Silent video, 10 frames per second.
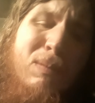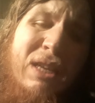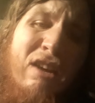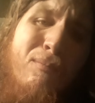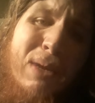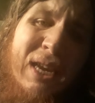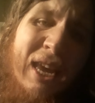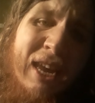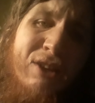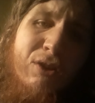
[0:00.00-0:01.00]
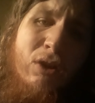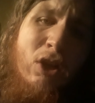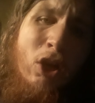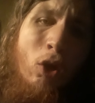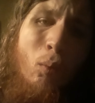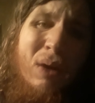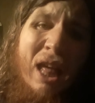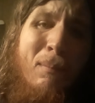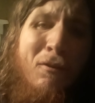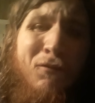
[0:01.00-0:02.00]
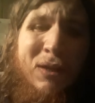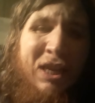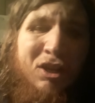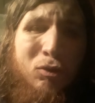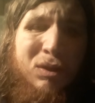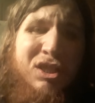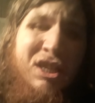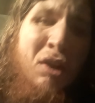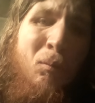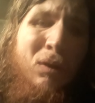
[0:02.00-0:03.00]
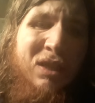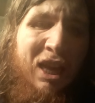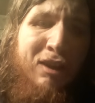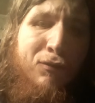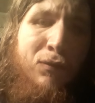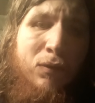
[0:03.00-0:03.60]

me of being a hater when I'm a fucking Christian in real life.